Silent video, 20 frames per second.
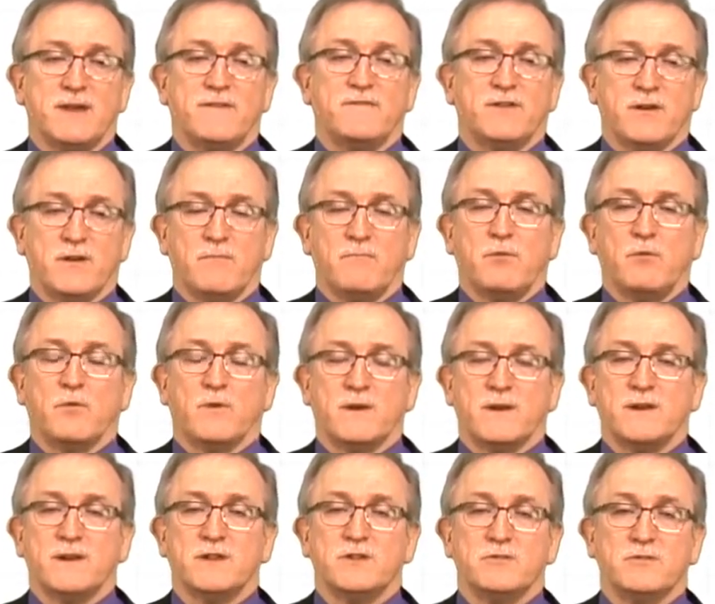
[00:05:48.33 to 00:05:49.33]
Very
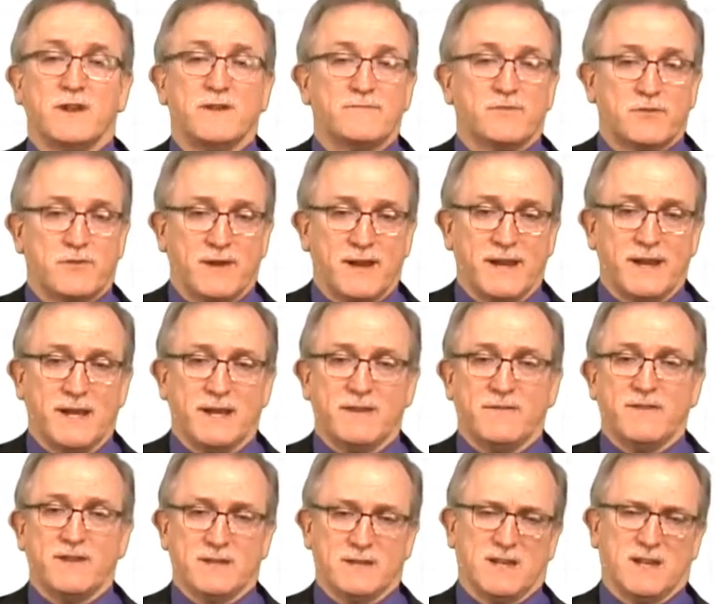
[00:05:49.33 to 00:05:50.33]
important that you have training,
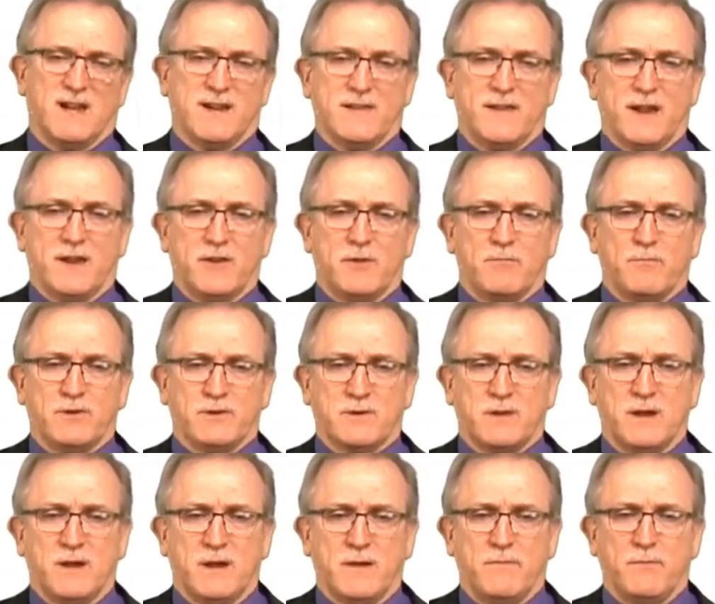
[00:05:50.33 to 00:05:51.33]
things like that. Your book
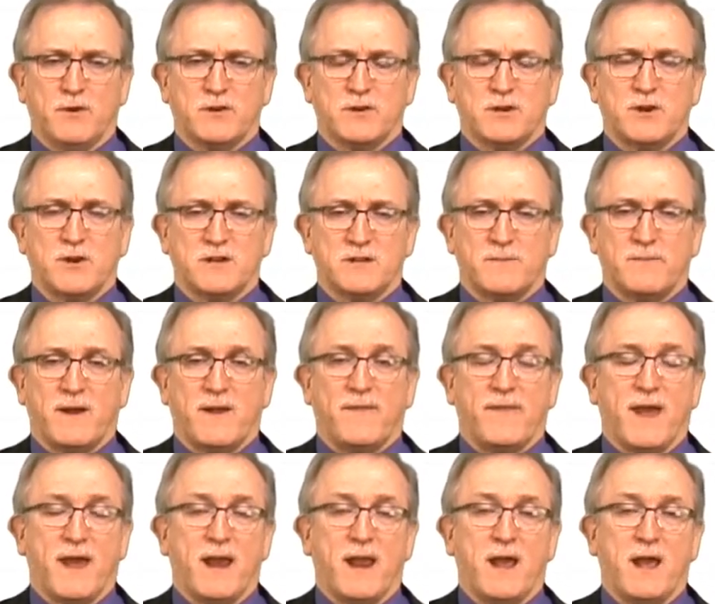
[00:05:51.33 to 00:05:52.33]
talks about
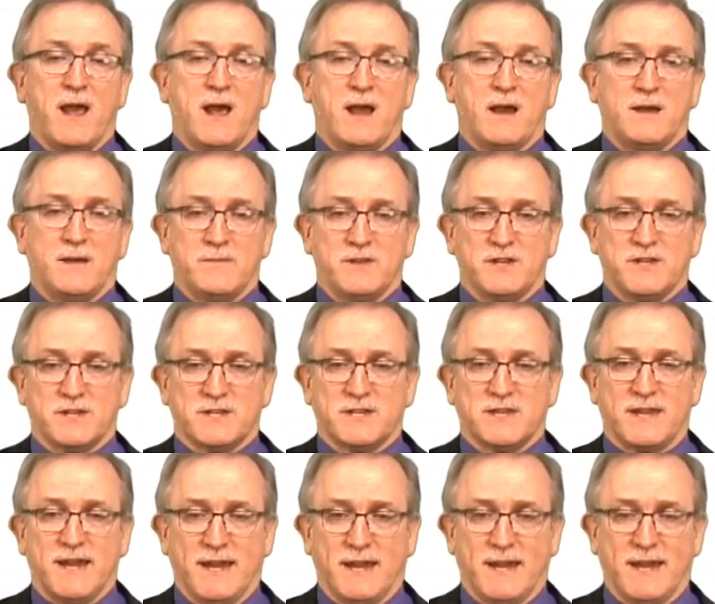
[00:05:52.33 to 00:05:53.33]
that. Let me just
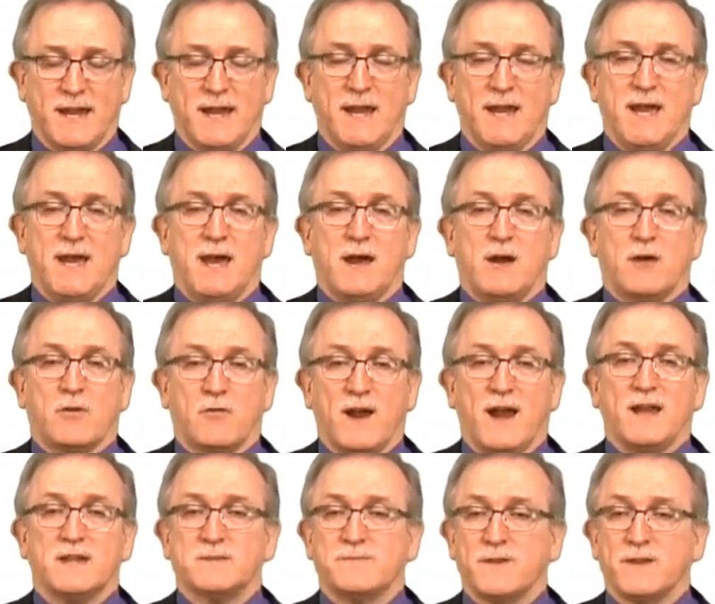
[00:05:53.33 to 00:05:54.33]
say,
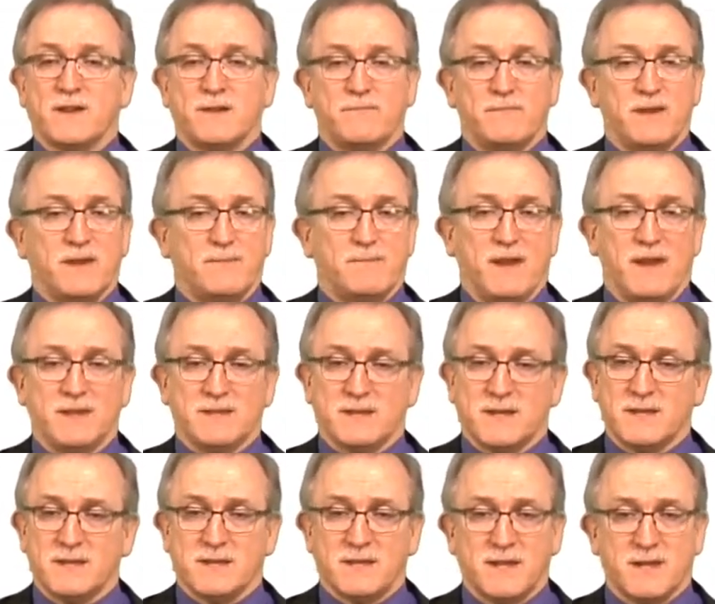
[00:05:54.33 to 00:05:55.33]
harassment can be based
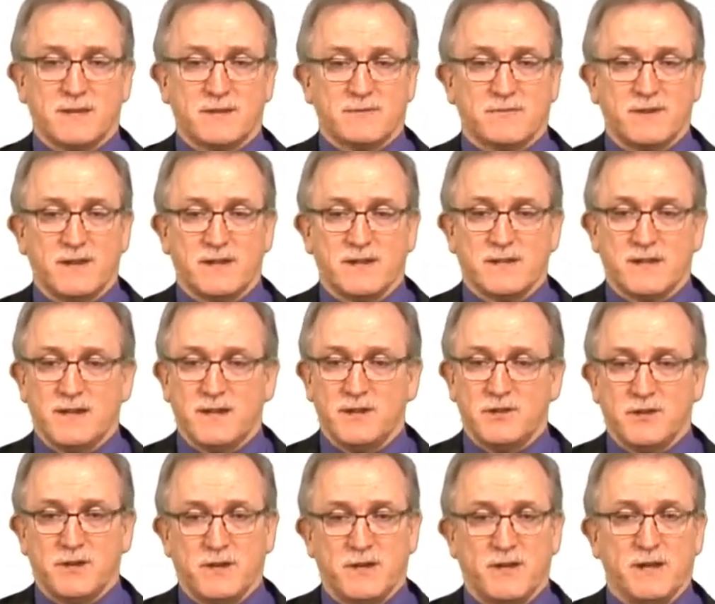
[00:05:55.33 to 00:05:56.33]
on sex, race,
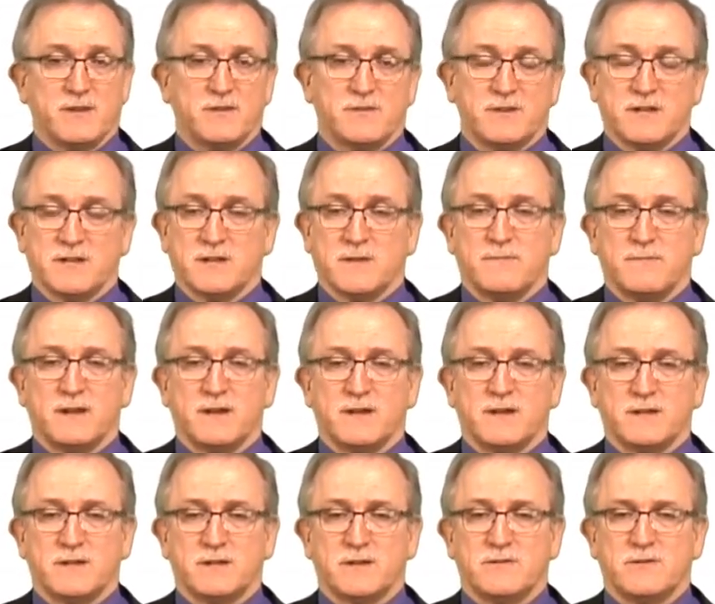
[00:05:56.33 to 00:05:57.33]
age, any other
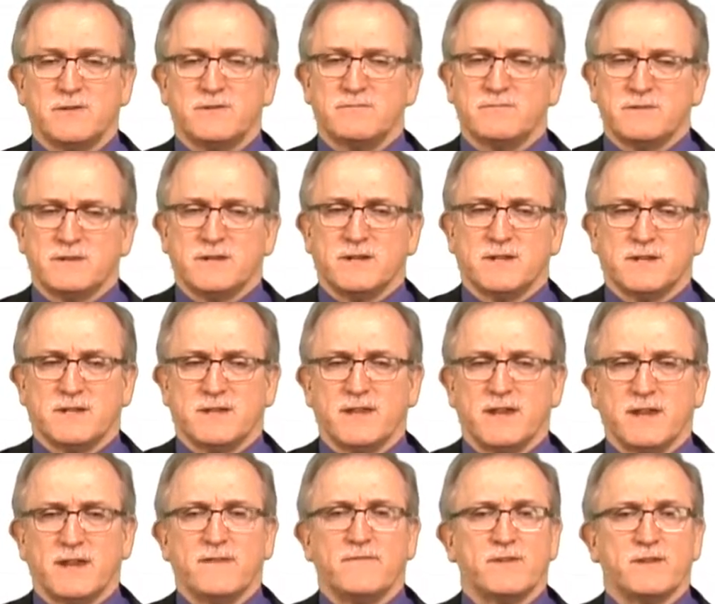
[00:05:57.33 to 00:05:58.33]
disability. So don't just
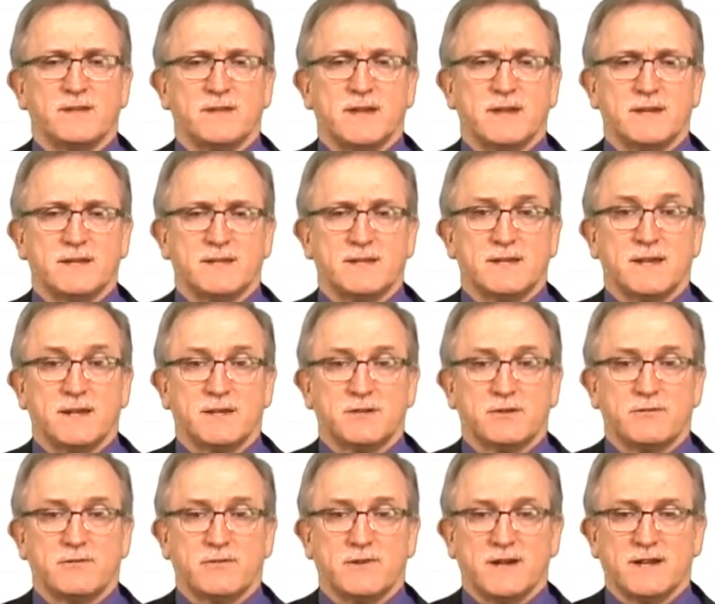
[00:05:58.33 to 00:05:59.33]
think of it as
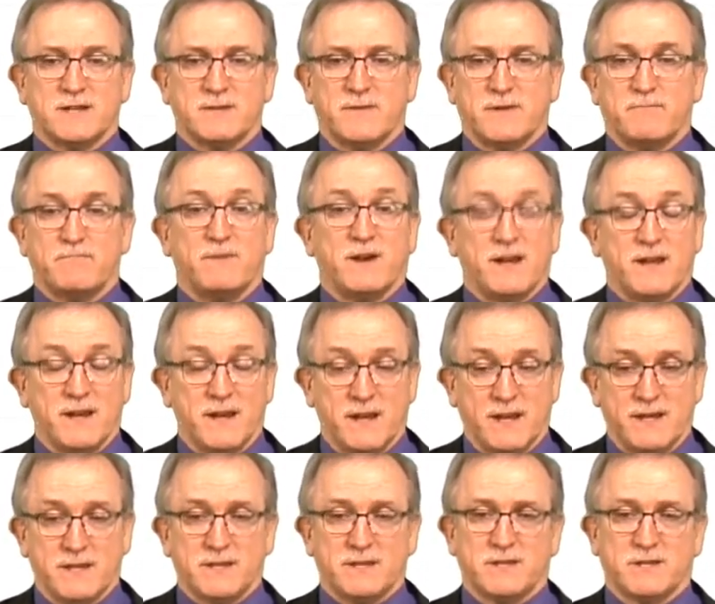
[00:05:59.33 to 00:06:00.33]
sexual harassment, but it
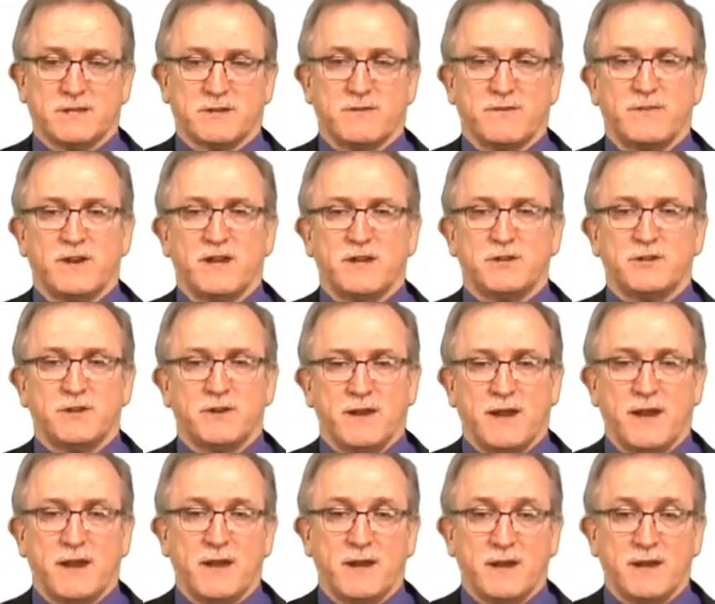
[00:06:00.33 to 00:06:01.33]
is discrimination,
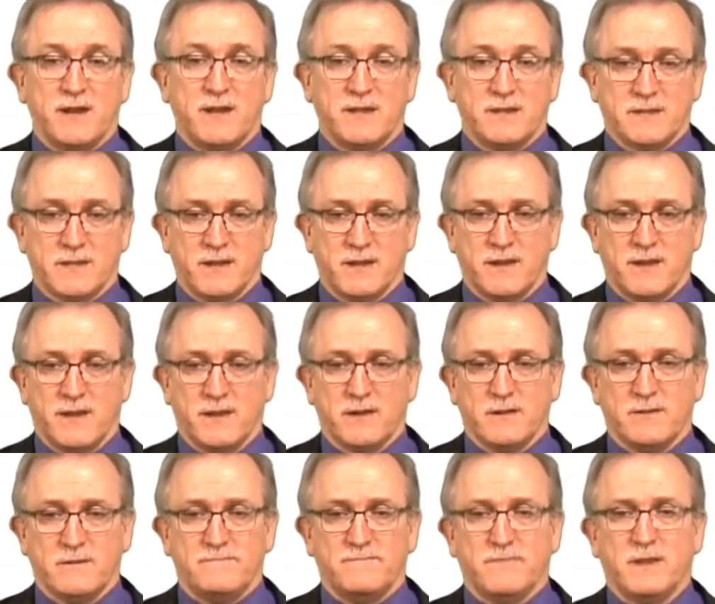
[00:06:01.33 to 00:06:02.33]
and it is illegal.